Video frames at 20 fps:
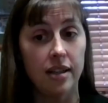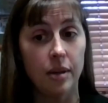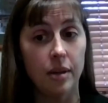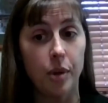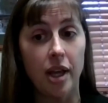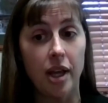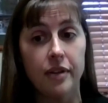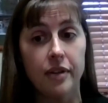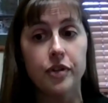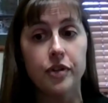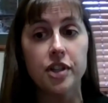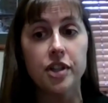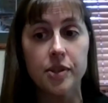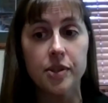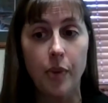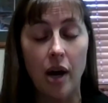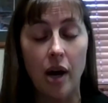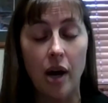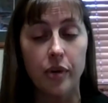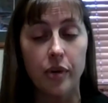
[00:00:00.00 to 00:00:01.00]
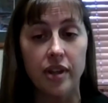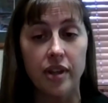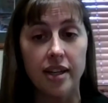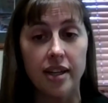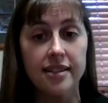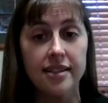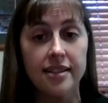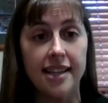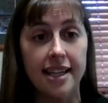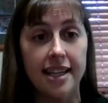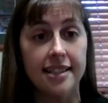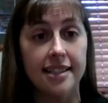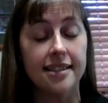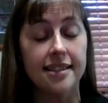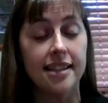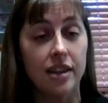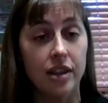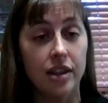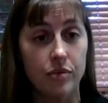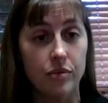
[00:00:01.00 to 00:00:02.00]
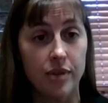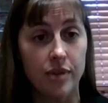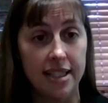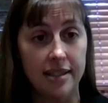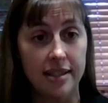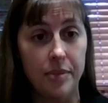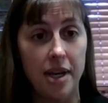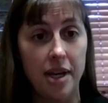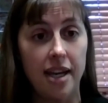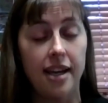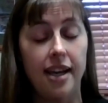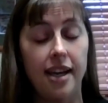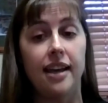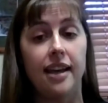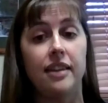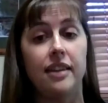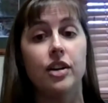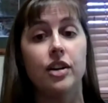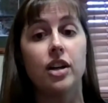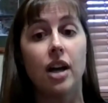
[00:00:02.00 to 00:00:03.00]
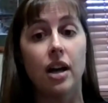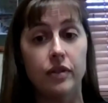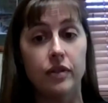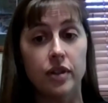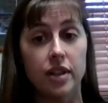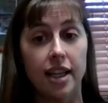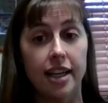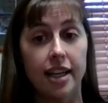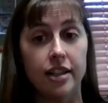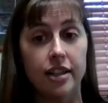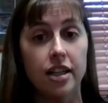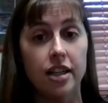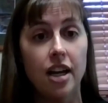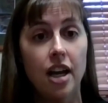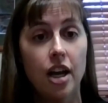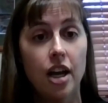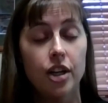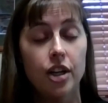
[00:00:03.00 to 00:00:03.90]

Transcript: applying for a spot with us, they can send their resume and their cover letter